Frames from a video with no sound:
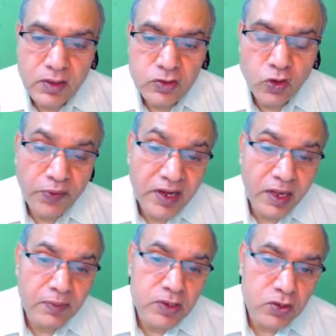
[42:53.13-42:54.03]
So we
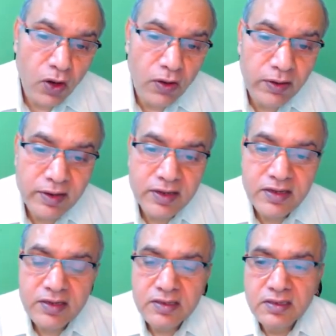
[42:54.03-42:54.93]
have resolved
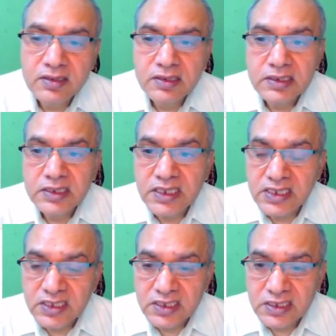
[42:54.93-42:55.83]

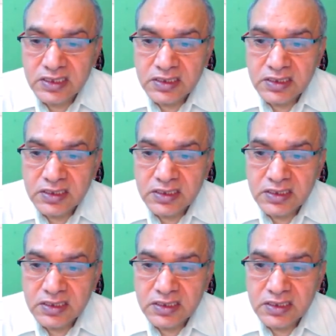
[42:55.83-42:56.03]
these